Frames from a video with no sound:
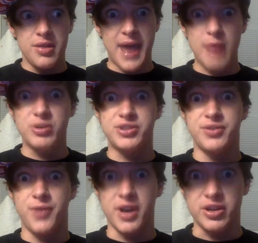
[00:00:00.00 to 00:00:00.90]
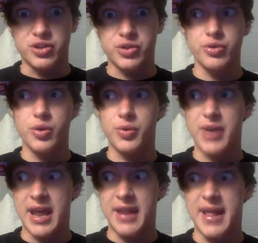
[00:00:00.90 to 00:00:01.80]
that was the fucking truth,
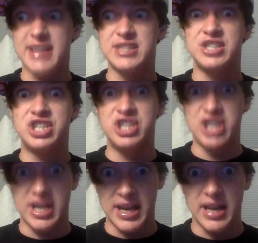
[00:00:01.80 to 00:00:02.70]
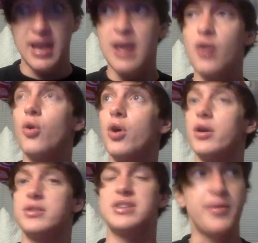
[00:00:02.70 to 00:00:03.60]
and that's shitty,
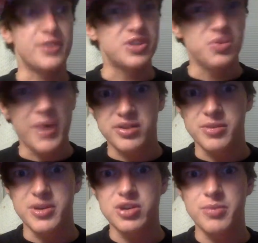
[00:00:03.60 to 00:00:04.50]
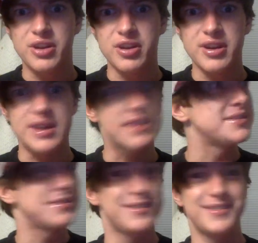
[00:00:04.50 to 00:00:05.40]
or, sorry for swearing so much, oh my
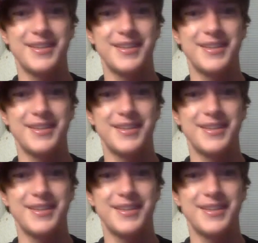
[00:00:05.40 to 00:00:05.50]
goodness,